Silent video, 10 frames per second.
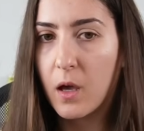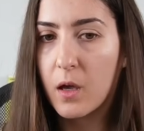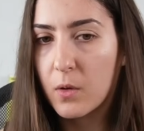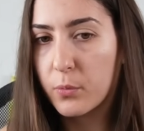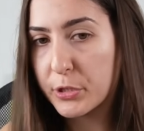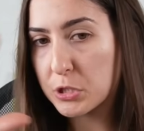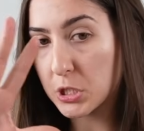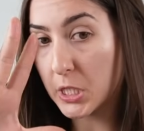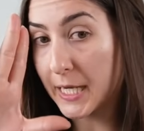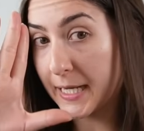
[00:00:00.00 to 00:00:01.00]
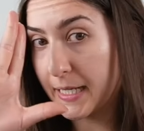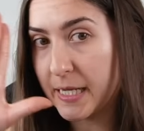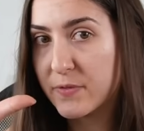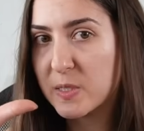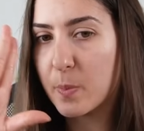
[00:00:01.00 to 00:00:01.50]
which
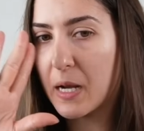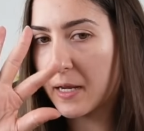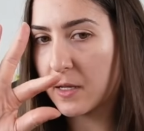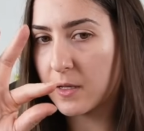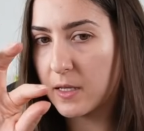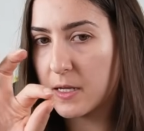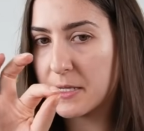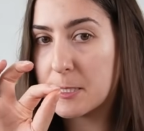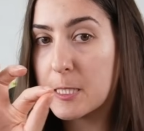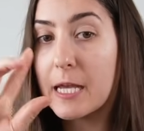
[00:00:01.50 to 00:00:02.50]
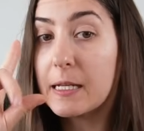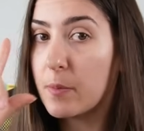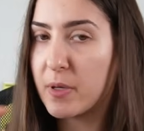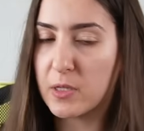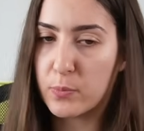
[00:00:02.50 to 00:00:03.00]
leaves black in a slightly
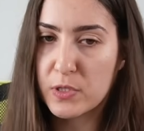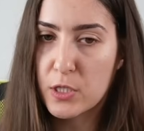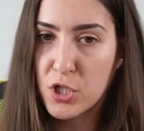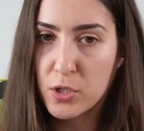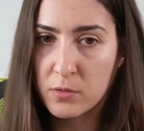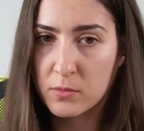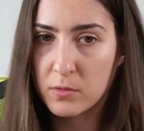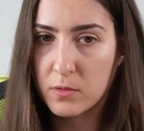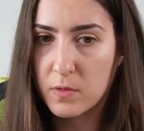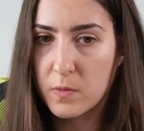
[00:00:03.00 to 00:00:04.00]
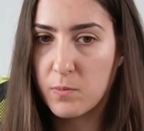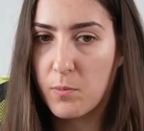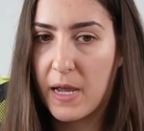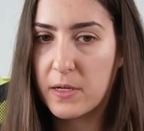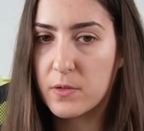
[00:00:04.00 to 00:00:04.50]
better position.
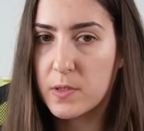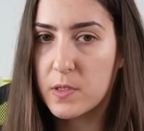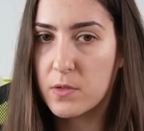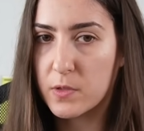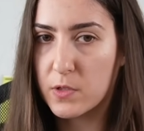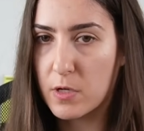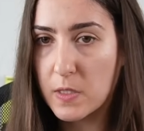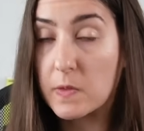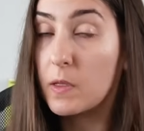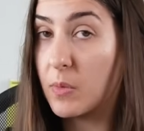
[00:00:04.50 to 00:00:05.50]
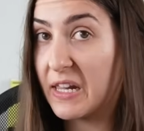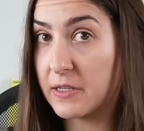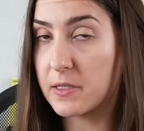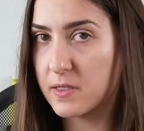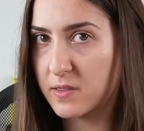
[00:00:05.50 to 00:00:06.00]
Minus 0-3, still black
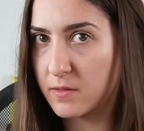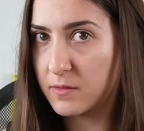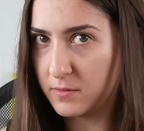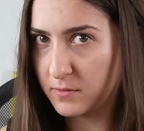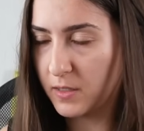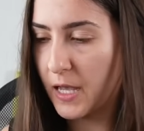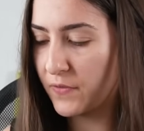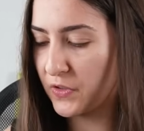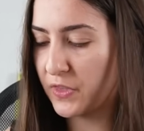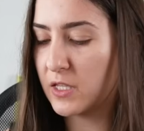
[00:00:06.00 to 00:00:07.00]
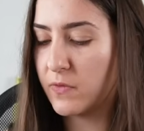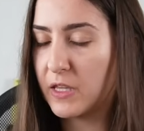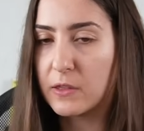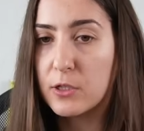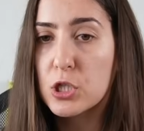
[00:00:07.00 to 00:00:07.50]
is having the
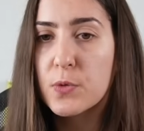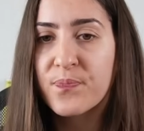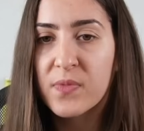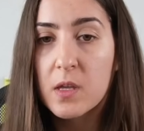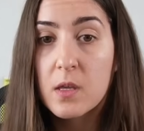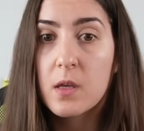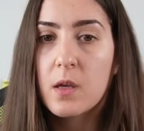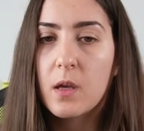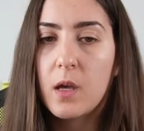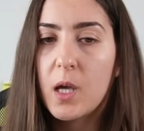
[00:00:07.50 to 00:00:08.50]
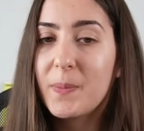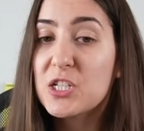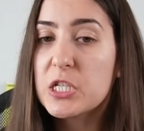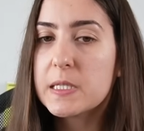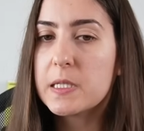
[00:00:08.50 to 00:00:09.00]
advantage. But
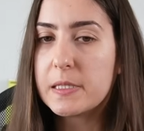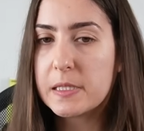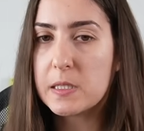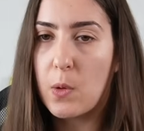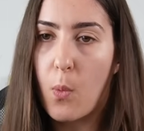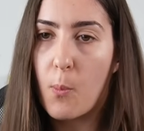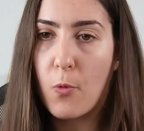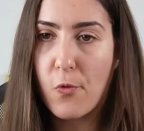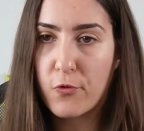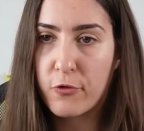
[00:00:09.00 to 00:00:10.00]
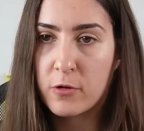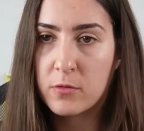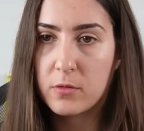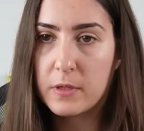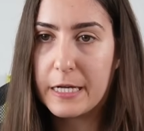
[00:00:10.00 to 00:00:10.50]
g6 is the move
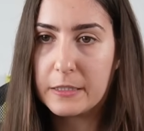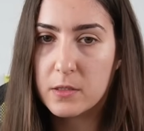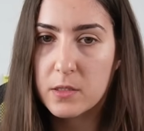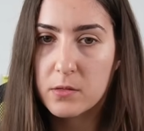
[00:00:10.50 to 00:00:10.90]
that